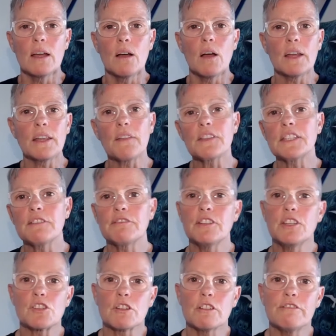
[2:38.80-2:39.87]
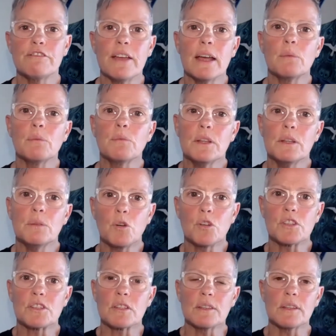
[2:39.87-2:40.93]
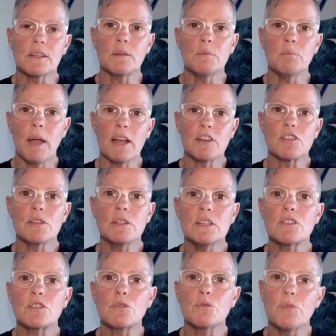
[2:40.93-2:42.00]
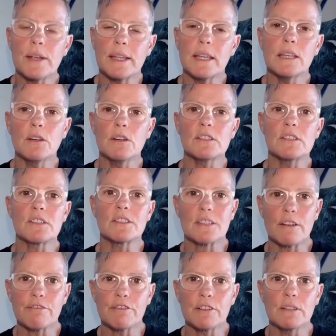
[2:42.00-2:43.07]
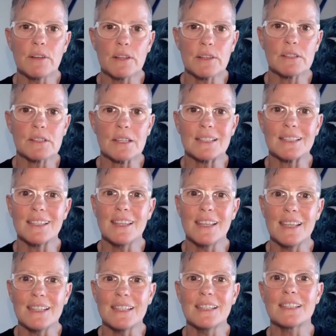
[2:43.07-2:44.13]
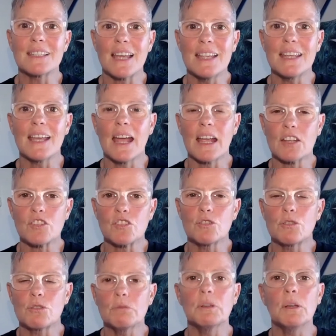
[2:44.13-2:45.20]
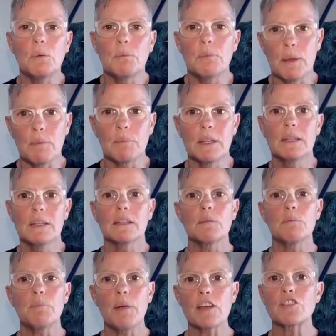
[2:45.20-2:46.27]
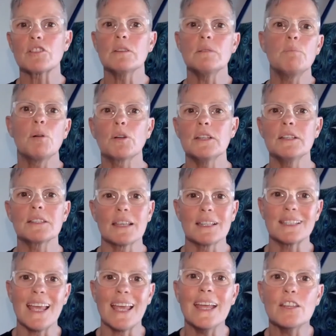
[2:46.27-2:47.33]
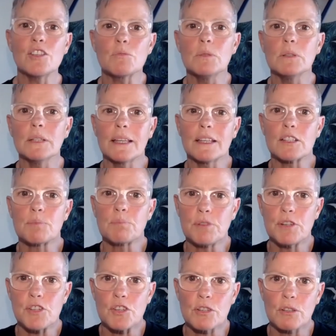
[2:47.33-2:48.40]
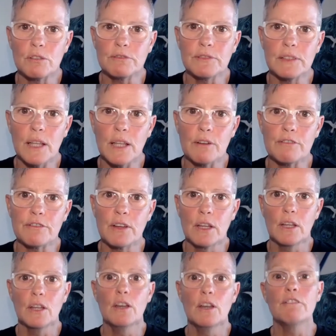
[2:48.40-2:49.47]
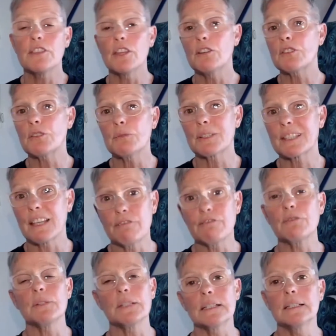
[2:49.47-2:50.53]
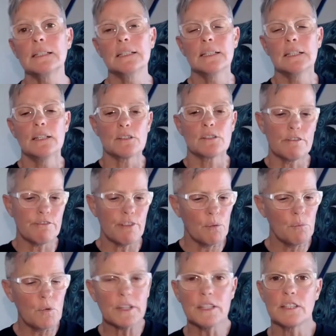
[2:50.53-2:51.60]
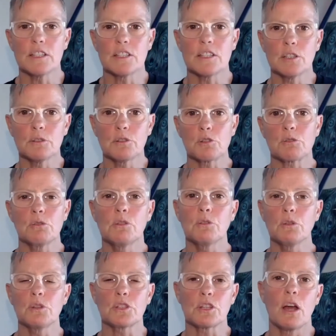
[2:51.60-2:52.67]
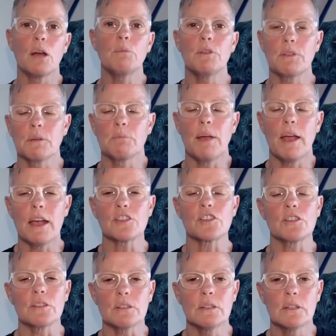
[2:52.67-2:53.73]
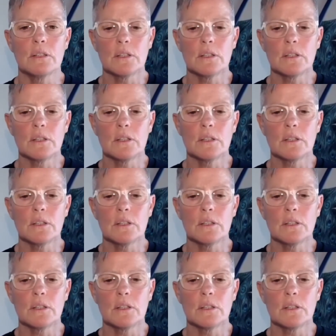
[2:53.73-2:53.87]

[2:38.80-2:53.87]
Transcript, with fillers: another definition I found was that the compassion is to recognize the suffering of others and to then take action to help them. Compassion embodies a tangible expression of love for those who are suffering. So if I'm wanting to tell the truth all the time with compassion,